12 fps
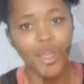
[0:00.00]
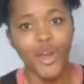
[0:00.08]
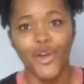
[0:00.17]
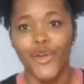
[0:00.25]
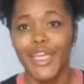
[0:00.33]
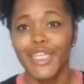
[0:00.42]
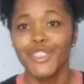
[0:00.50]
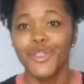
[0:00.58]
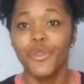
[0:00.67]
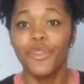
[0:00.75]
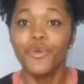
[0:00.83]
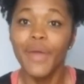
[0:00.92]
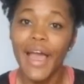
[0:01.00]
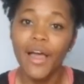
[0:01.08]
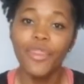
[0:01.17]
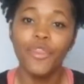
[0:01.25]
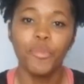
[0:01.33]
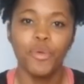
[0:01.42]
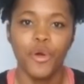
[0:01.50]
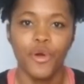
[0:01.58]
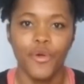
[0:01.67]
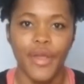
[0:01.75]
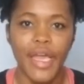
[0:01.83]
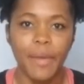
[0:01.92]
All right, so throughout the
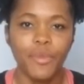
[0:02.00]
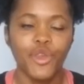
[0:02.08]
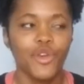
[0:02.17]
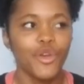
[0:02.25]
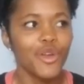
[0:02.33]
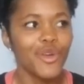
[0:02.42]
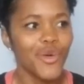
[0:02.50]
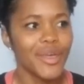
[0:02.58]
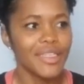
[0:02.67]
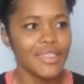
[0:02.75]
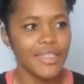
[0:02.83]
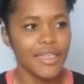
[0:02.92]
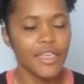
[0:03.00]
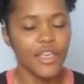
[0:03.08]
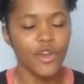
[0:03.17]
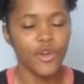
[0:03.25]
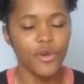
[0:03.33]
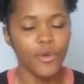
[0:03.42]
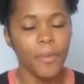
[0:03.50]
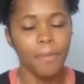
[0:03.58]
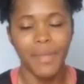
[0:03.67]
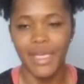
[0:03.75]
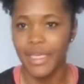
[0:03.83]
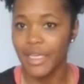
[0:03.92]
program, you're going to hear
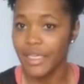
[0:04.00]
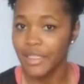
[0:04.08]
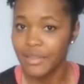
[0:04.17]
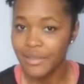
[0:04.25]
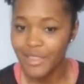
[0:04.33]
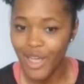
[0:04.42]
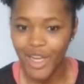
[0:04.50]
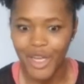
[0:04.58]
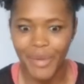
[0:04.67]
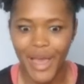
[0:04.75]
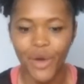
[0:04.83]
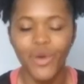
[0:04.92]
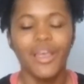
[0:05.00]
me talk about